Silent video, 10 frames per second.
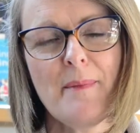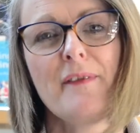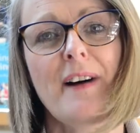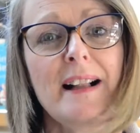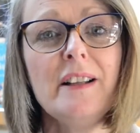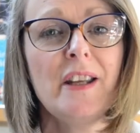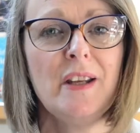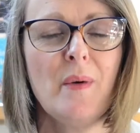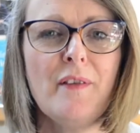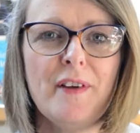
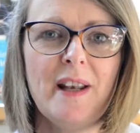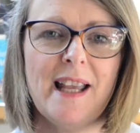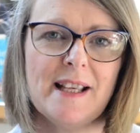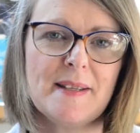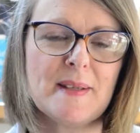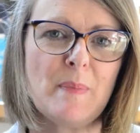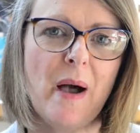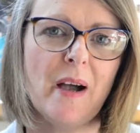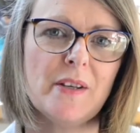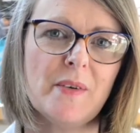value of early excellence
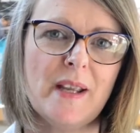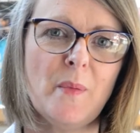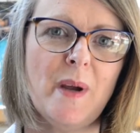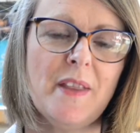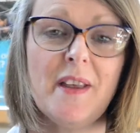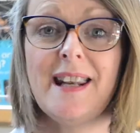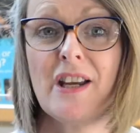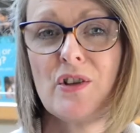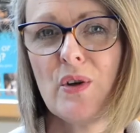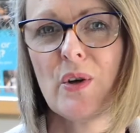partnering with a
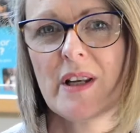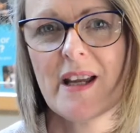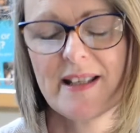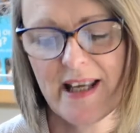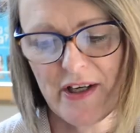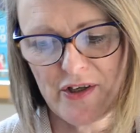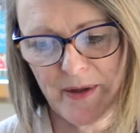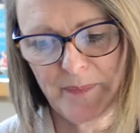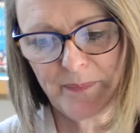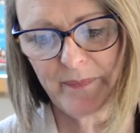national
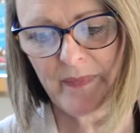organisation.